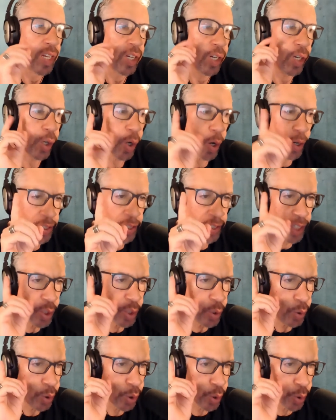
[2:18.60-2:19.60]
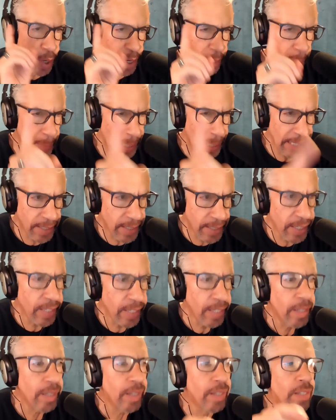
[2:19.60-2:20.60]
costing you
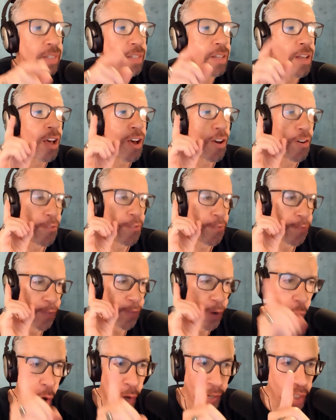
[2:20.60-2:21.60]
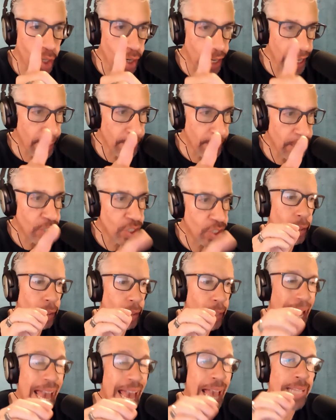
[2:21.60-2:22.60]
credibility, flawing your image,
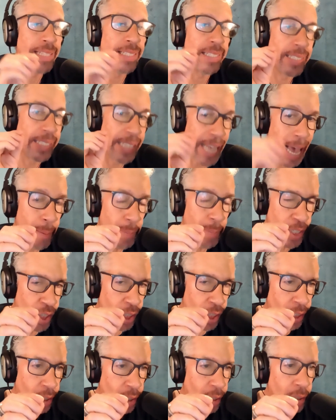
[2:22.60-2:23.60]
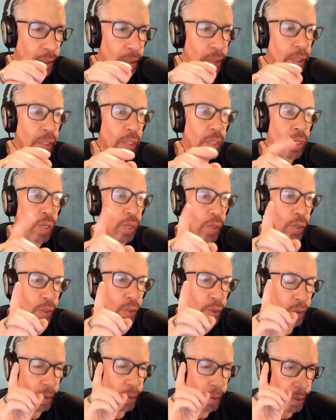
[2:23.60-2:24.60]
and damaging
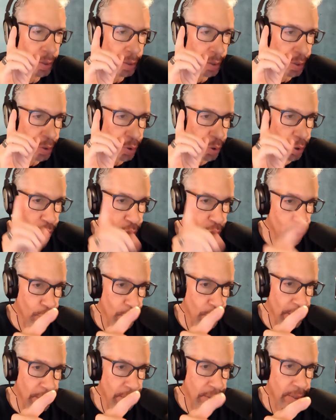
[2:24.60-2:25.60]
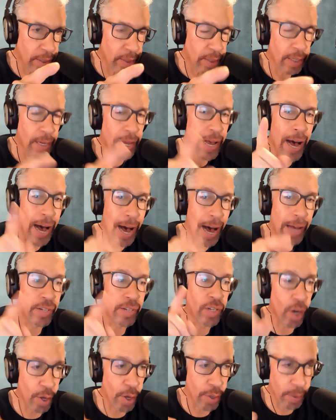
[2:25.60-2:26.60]
your trust
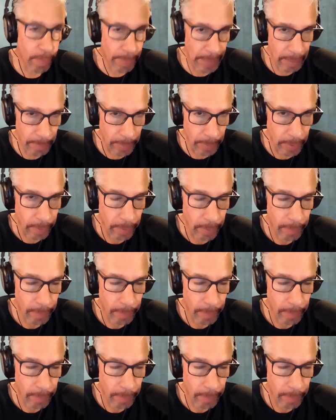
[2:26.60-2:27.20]
on other people.